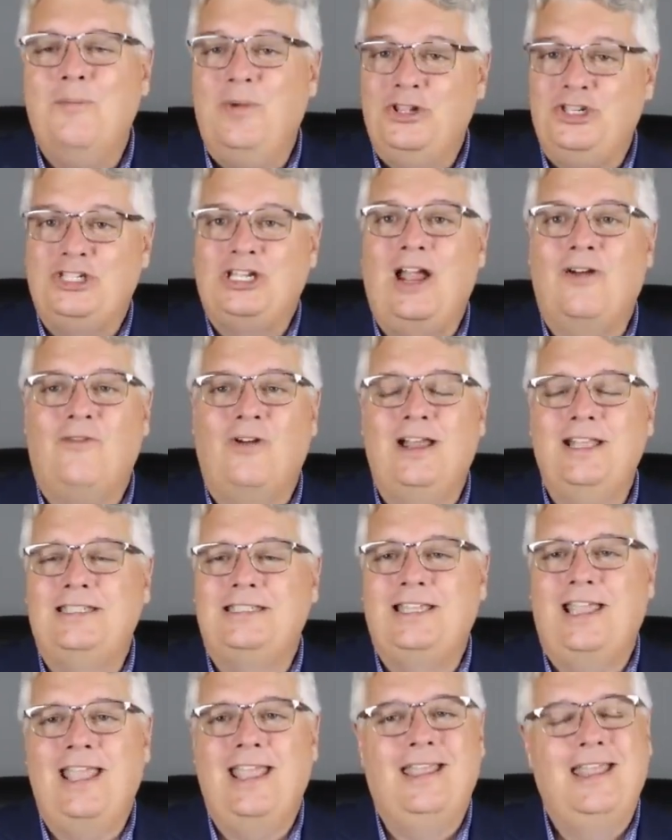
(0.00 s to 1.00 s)
But
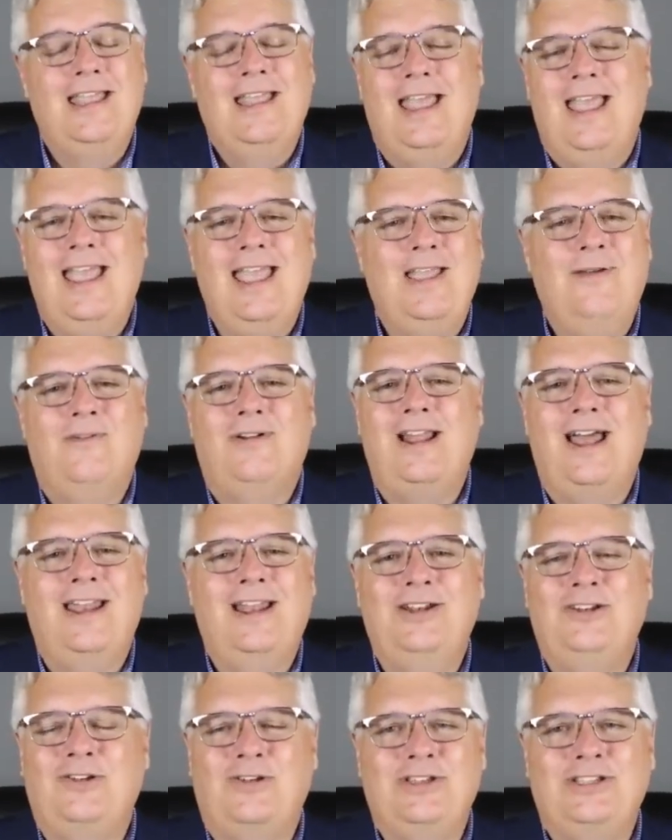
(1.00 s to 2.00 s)
Chevron's saying, hey, we're
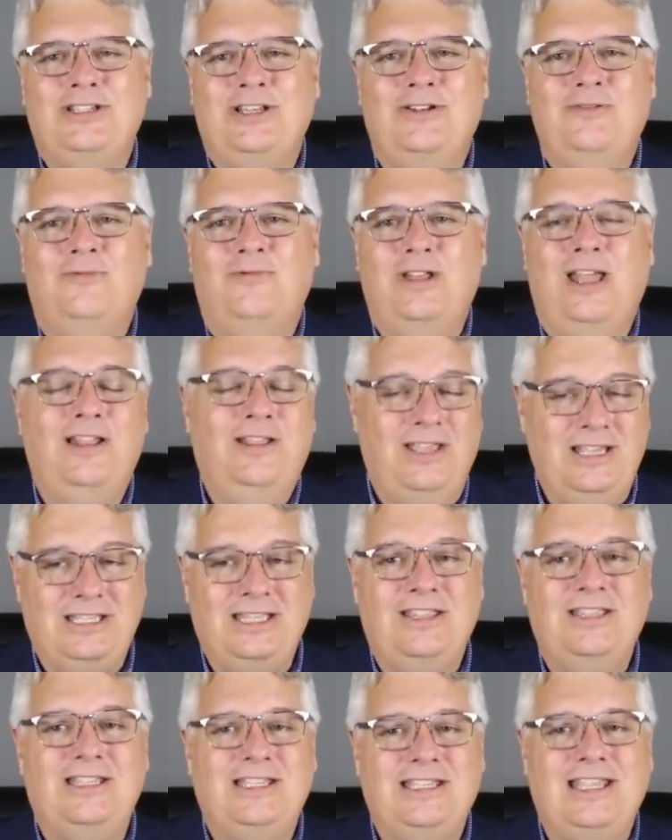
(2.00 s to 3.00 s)
not interested in, at
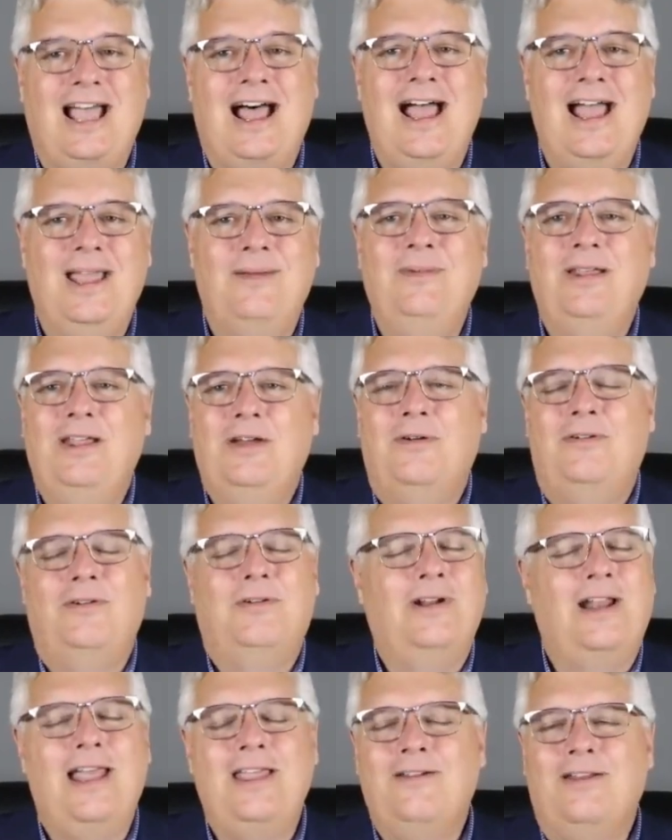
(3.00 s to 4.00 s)
least at this time,
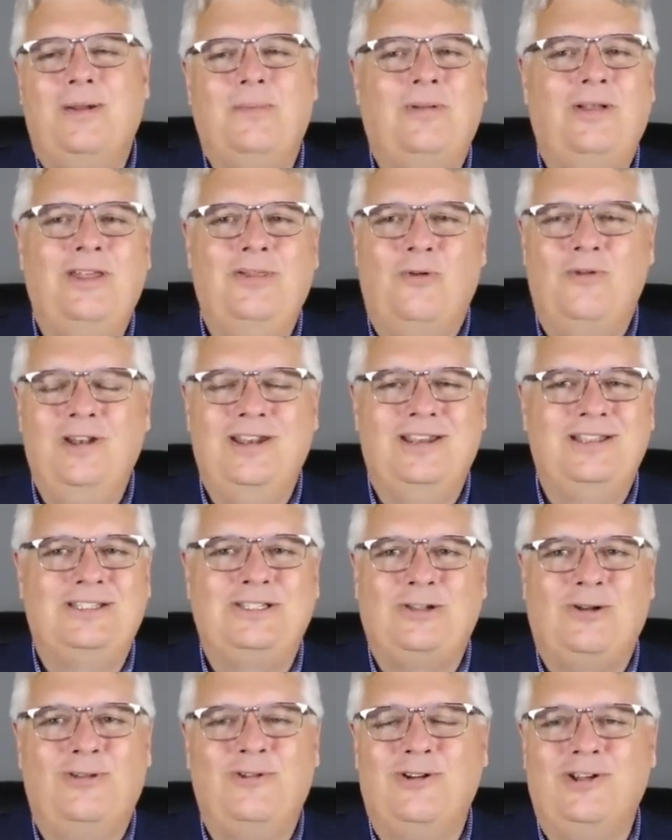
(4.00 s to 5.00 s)
well, we're not even going to play the wind
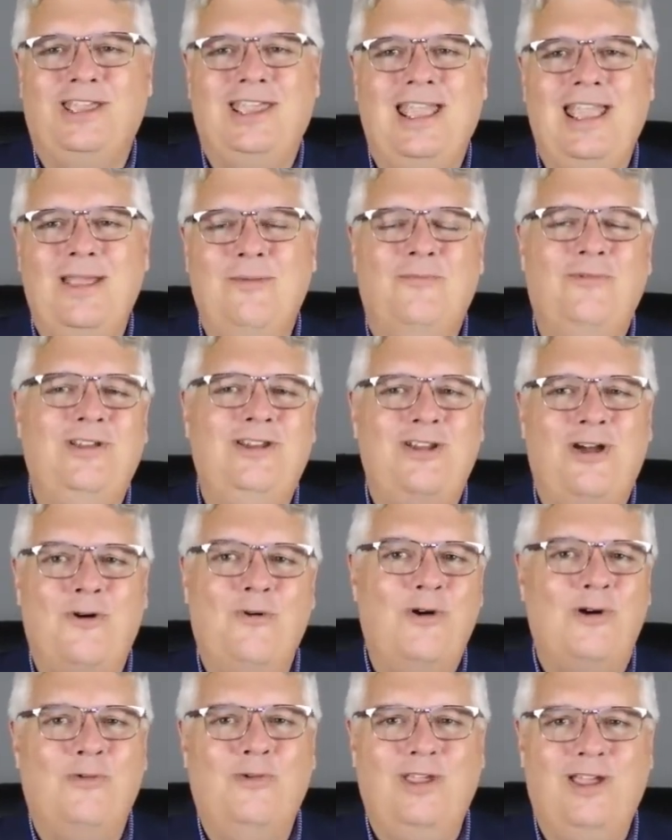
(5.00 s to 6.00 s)
and solar game. We
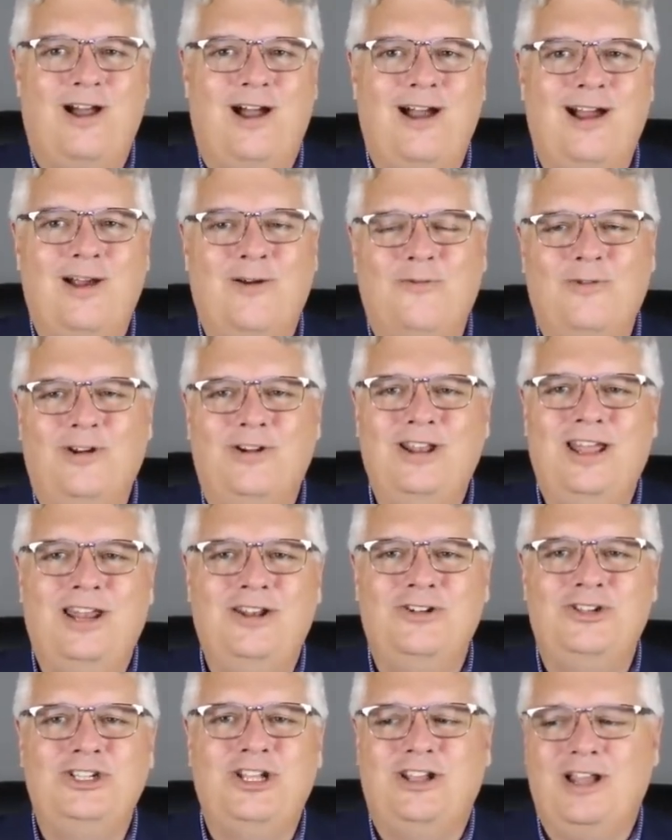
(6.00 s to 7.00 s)
know what we are. We're an
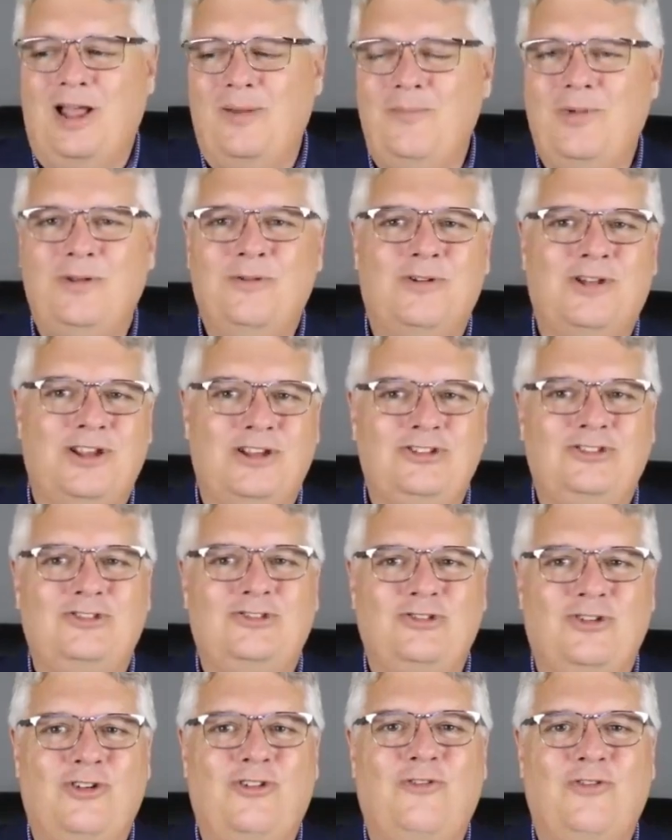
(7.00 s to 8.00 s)
energy company. We're going to
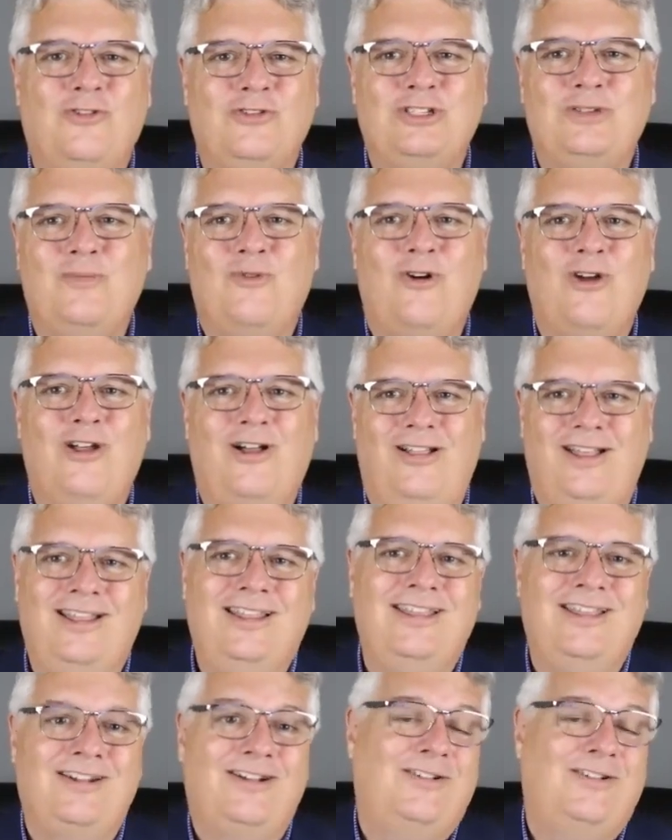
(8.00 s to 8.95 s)
drill for some oil.